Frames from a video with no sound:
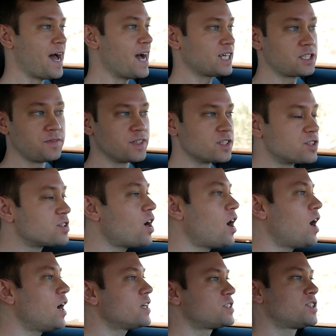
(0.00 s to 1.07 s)
active
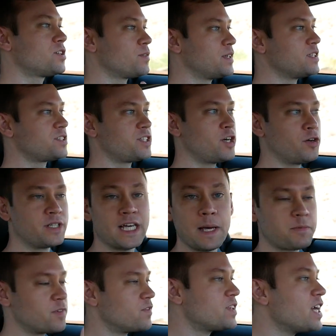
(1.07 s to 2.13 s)
exhaust. There is no
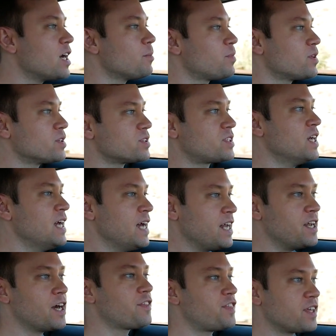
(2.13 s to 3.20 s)
adaptive dampers.
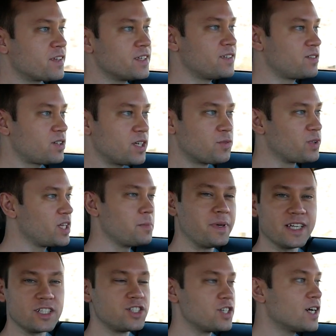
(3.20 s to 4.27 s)
Nothing that can really be
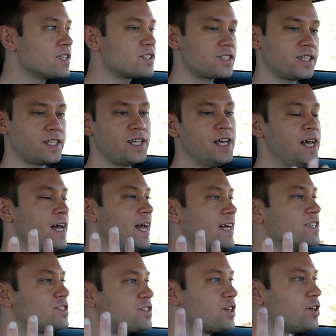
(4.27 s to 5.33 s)
adjusted.
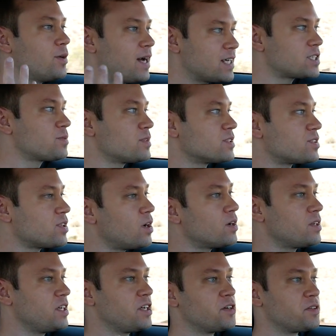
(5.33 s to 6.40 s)
And so as a
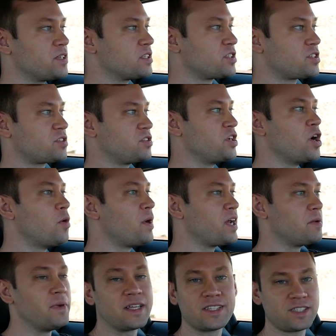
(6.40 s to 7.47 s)
result, you know, there's no way
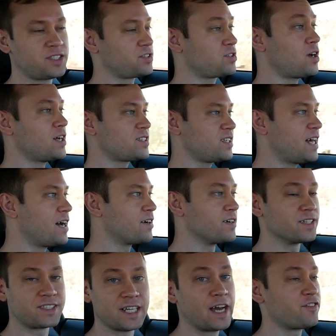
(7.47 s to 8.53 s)
to make this exhaust louder
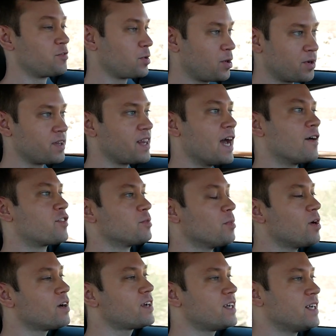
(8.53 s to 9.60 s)
aside from going to the
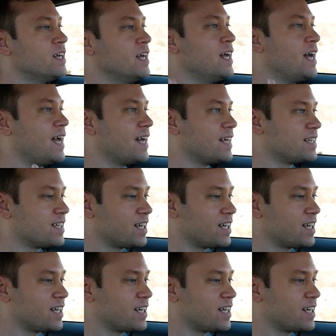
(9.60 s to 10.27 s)
aftermarket. And